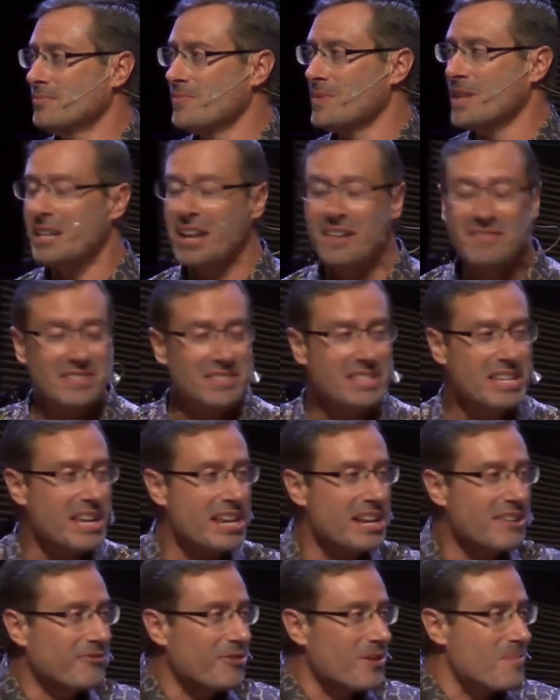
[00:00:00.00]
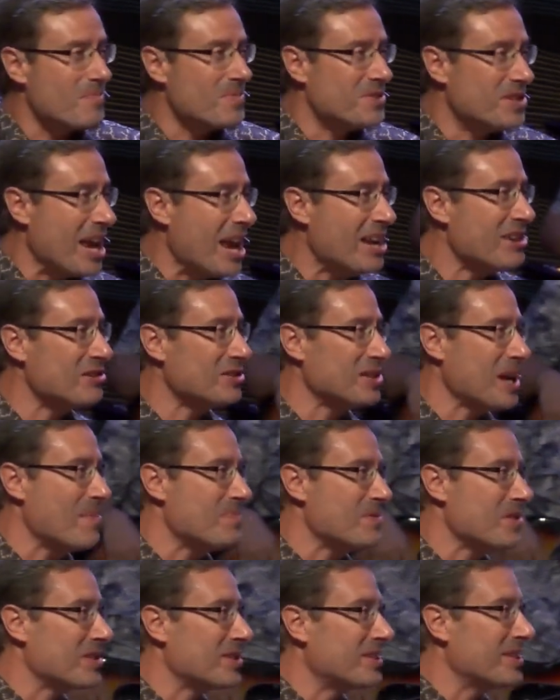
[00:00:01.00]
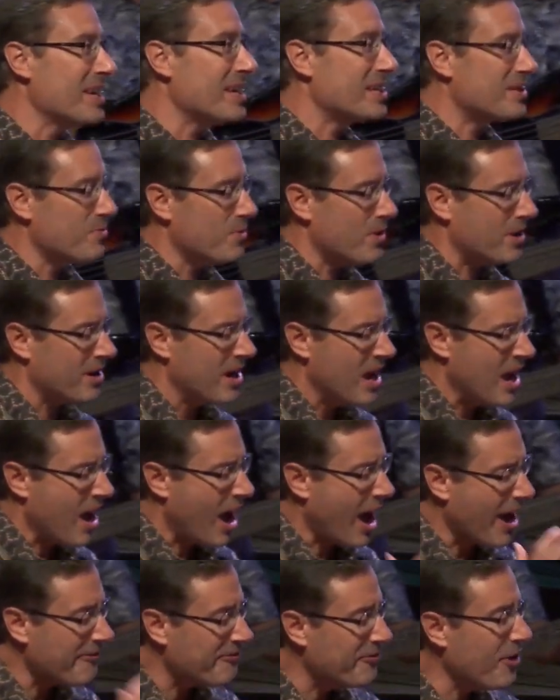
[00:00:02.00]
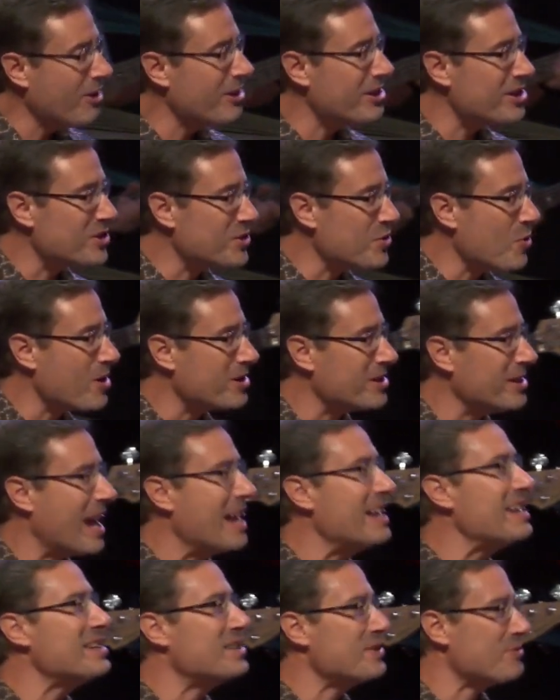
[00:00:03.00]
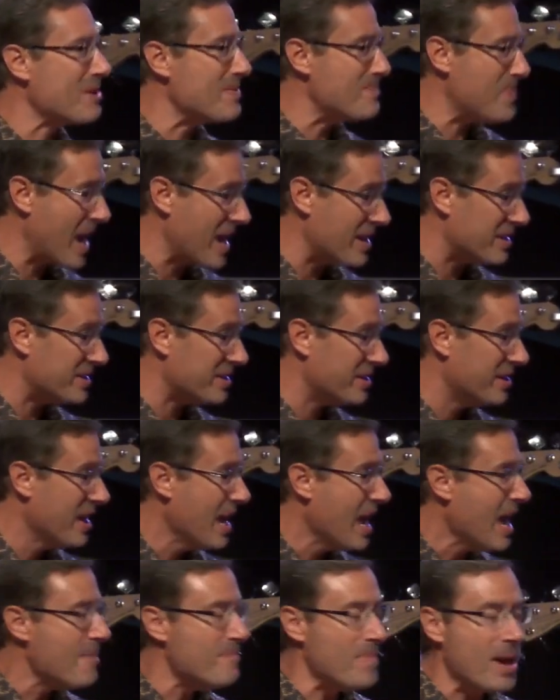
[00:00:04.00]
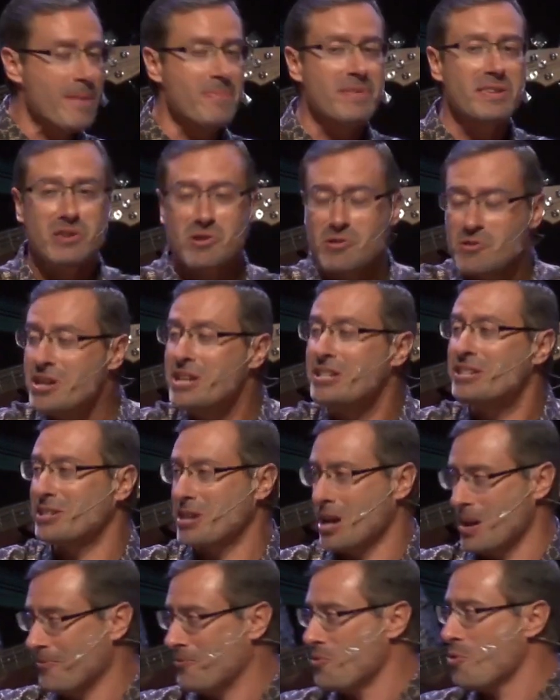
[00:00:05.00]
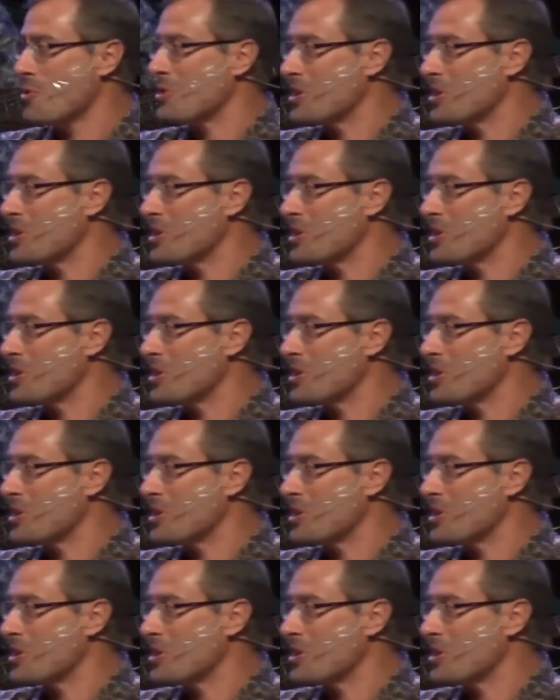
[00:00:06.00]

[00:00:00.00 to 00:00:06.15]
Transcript: And I've seen from Daniel chapter 6 where I've fallen short and I need to repent. Maybe you need to come forward